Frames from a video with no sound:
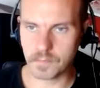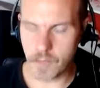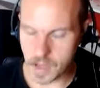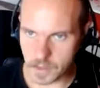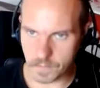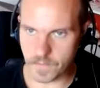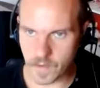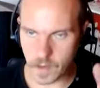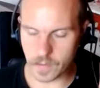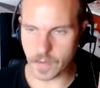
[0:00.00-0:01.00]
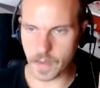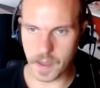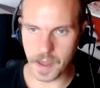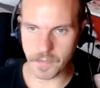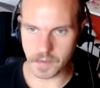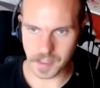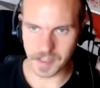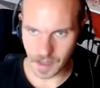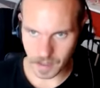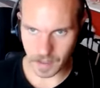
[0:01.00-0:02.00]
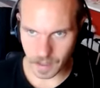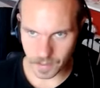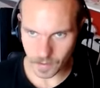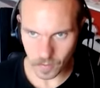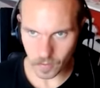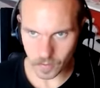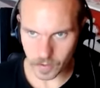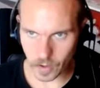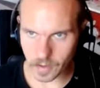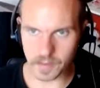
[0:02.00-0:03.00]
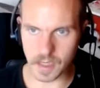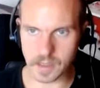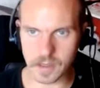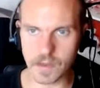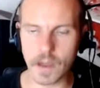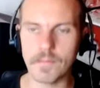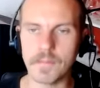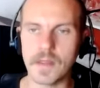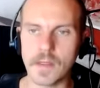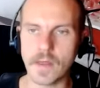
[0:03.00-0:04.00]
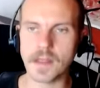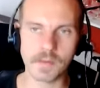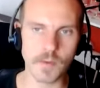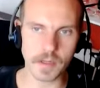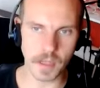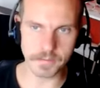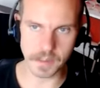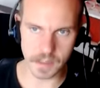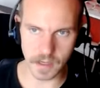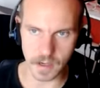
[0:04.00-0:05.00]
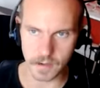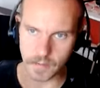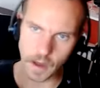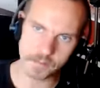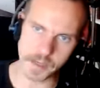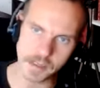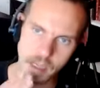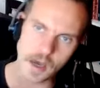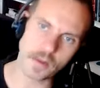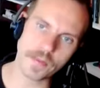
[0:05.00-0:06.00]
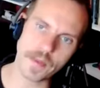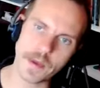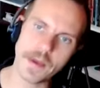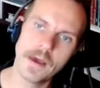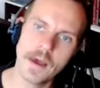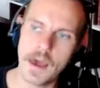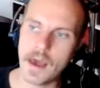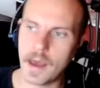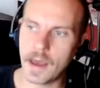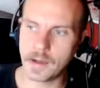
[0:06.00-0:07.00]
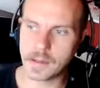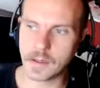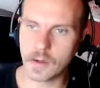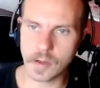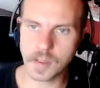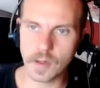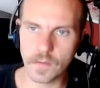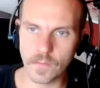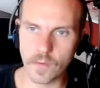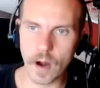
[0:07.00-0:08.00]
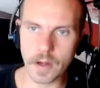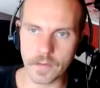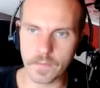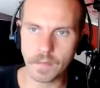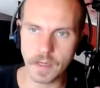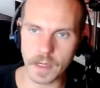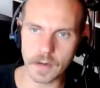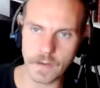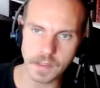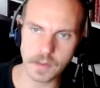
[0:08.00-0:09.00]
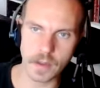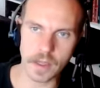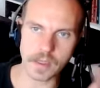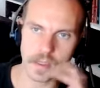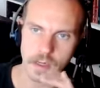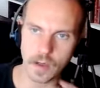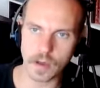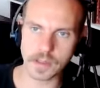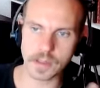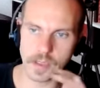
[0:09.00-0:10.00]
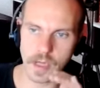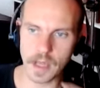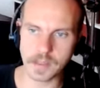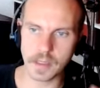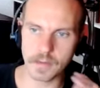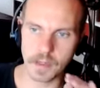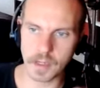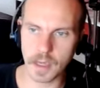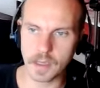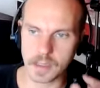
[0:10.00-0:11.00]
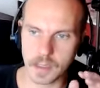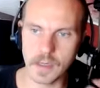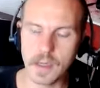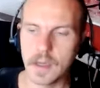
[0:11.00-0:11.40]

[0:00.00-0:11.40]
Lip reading: Make them feel that they have a stake in the whole documentation of the company, that's what keeps the help desk healthy and not sort of rotting from the need of escalation and constant chats and communication.